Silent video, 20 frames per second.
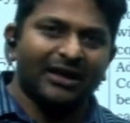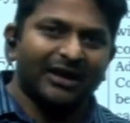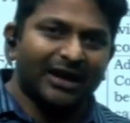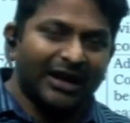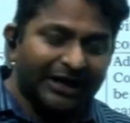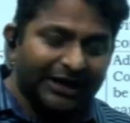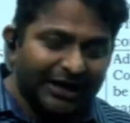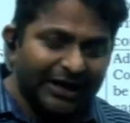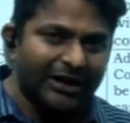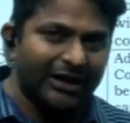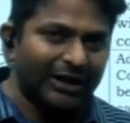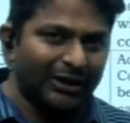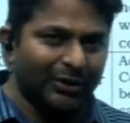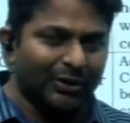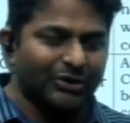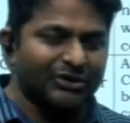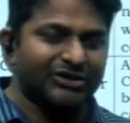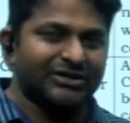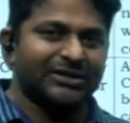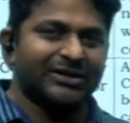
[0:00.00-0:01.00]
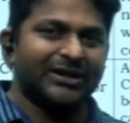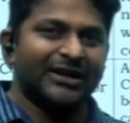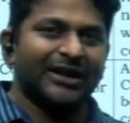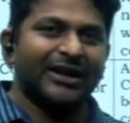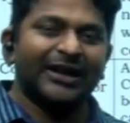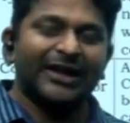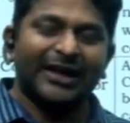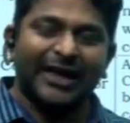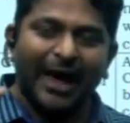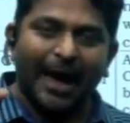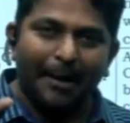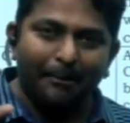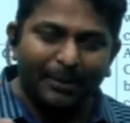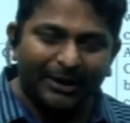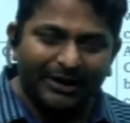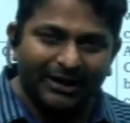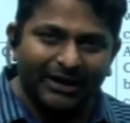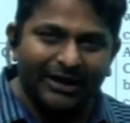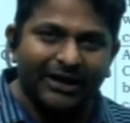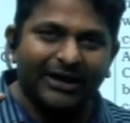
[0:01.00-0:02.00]
it includes
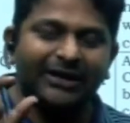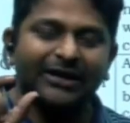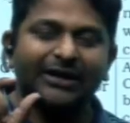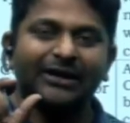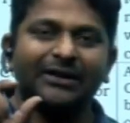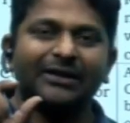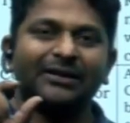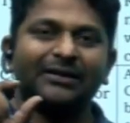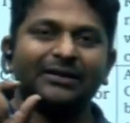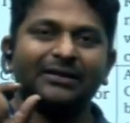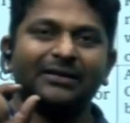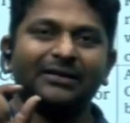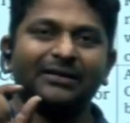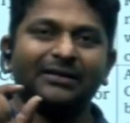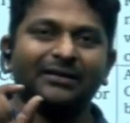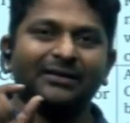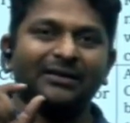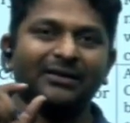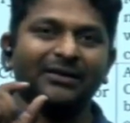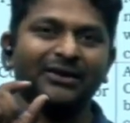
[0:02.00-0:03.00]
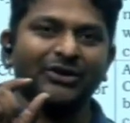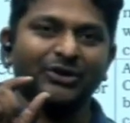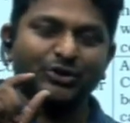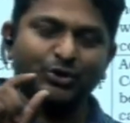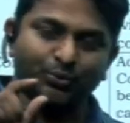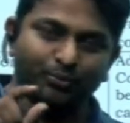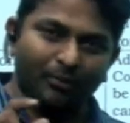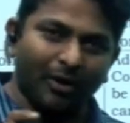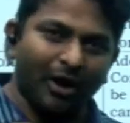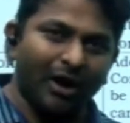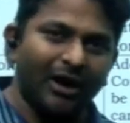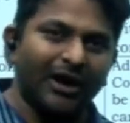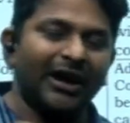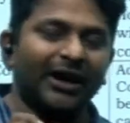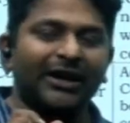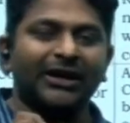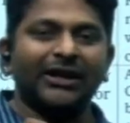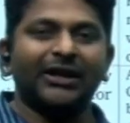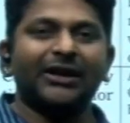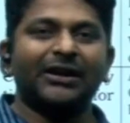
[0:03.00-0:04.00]
capital letter, small
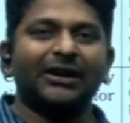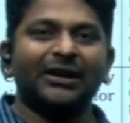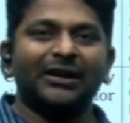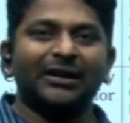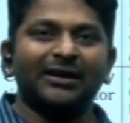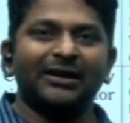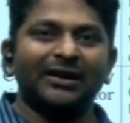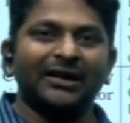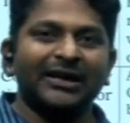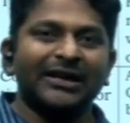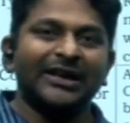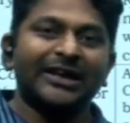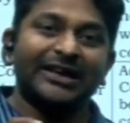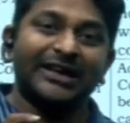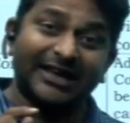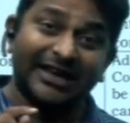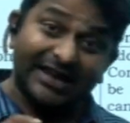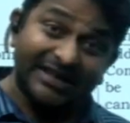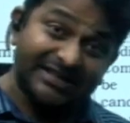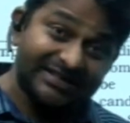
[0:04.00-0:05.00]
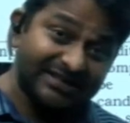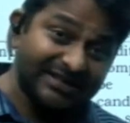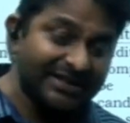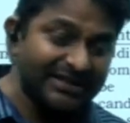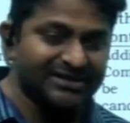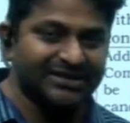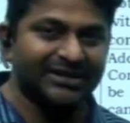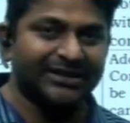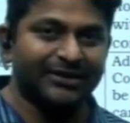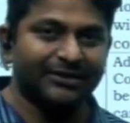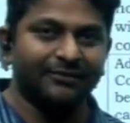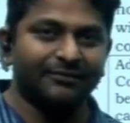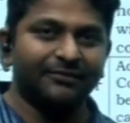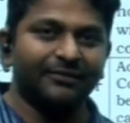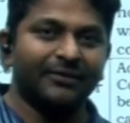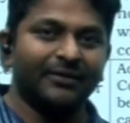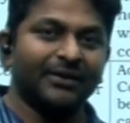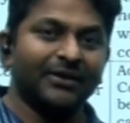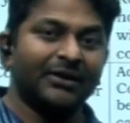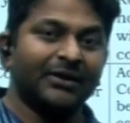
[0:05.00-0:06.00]
letter, case sensitive,
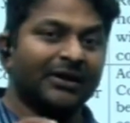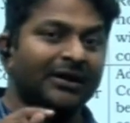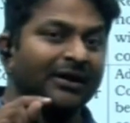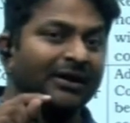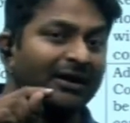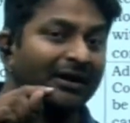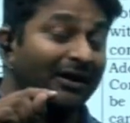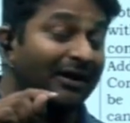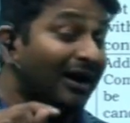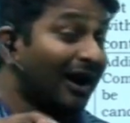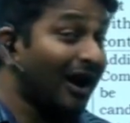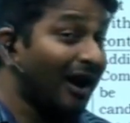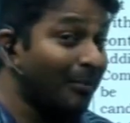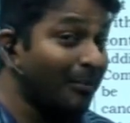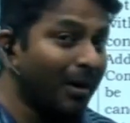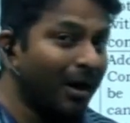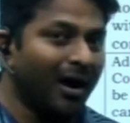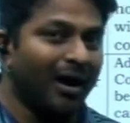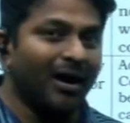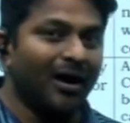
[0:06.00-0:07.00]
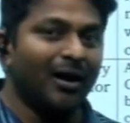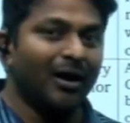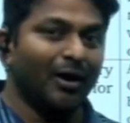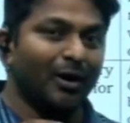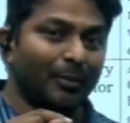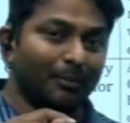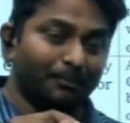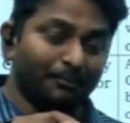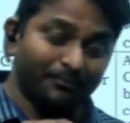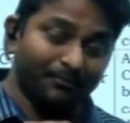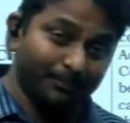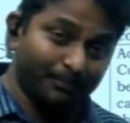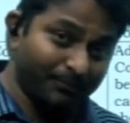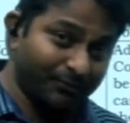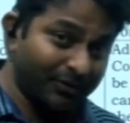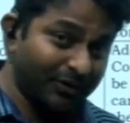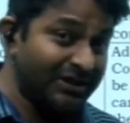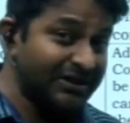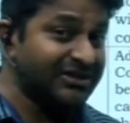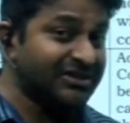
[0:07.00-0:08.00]
comma,
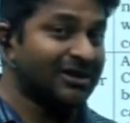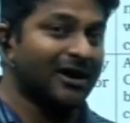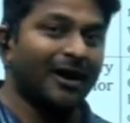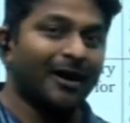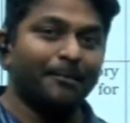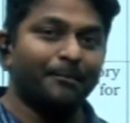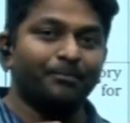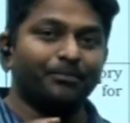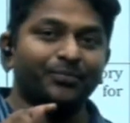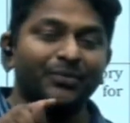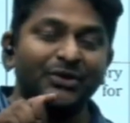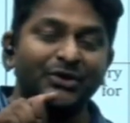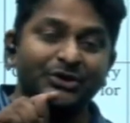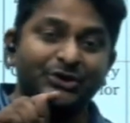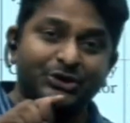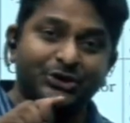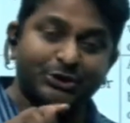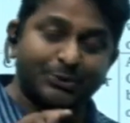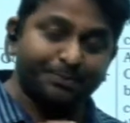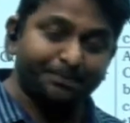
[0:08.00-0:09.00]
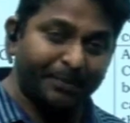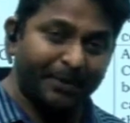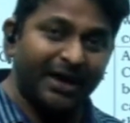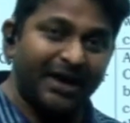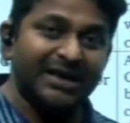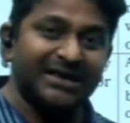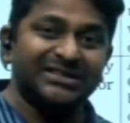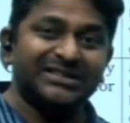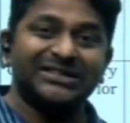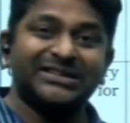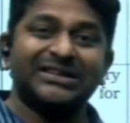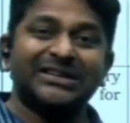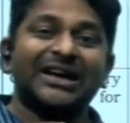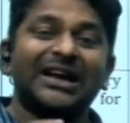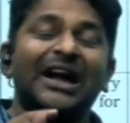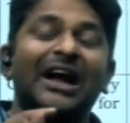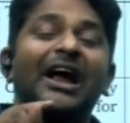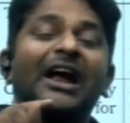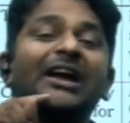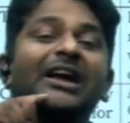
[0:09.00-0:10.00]
full stop, space,
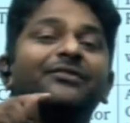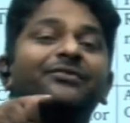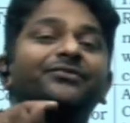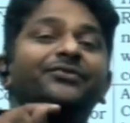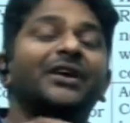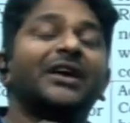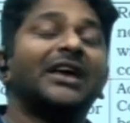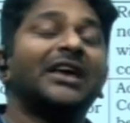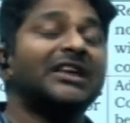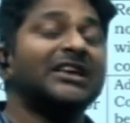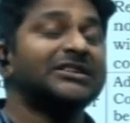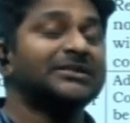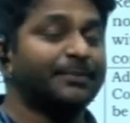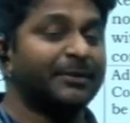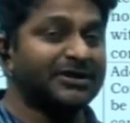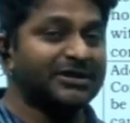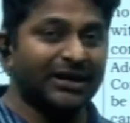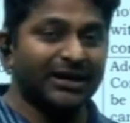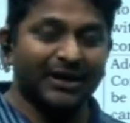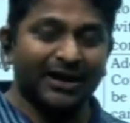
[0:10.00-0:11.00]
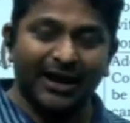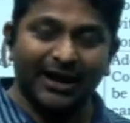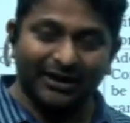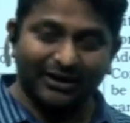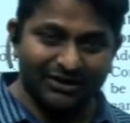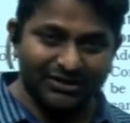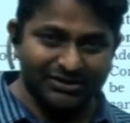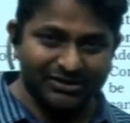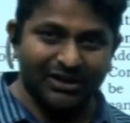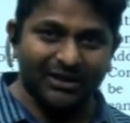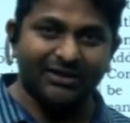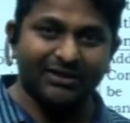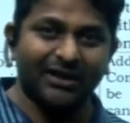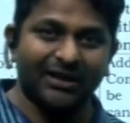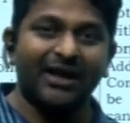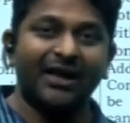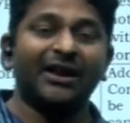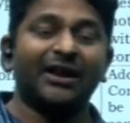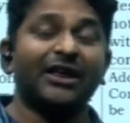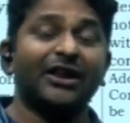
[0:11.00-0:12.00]
and if any special characters are
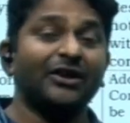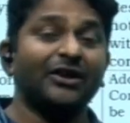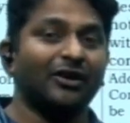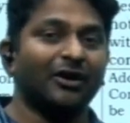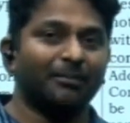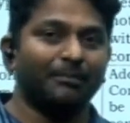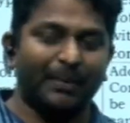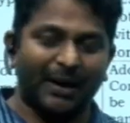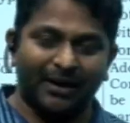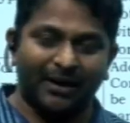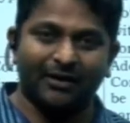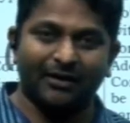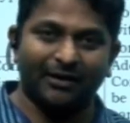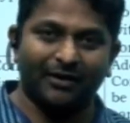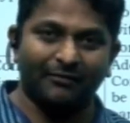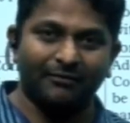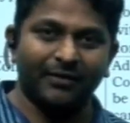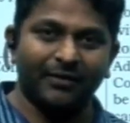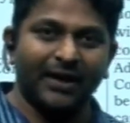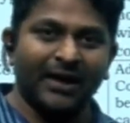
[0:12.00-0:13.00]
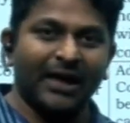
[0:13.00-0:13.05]
there in your paragraph.